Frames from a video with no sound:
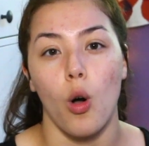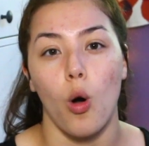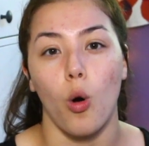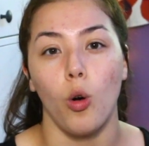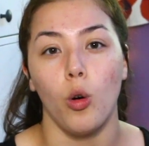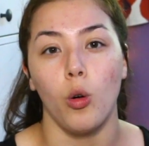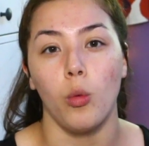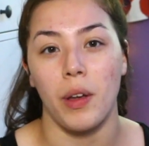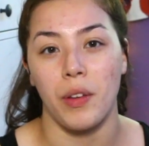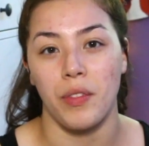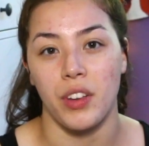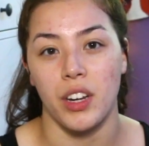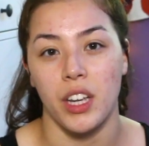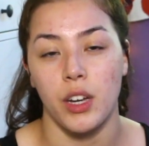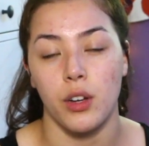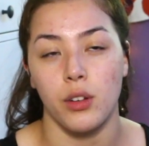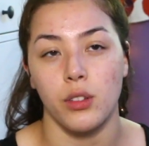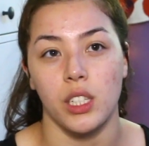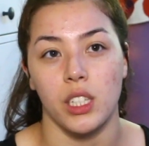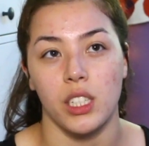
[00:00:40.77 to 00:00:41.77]
all my
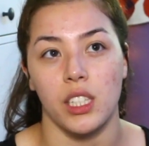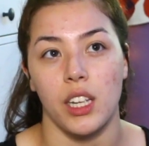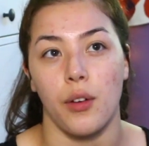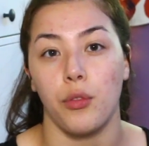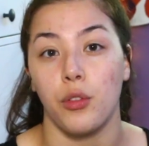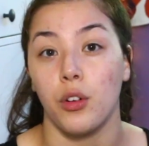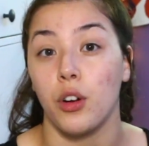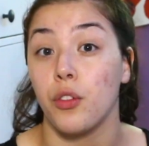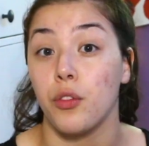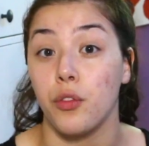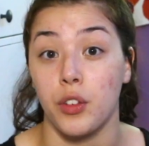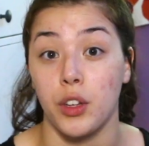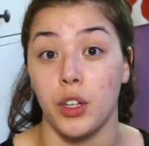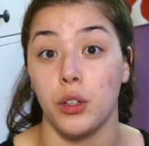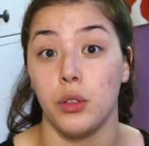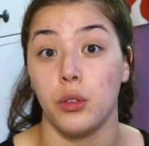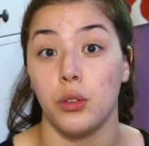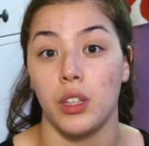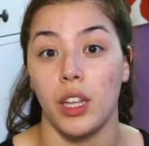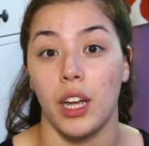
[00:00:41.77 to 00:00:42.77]
videos except for a
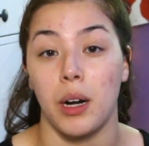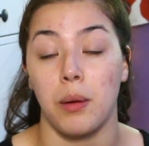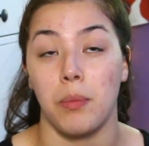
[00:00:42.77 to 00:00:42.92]
few that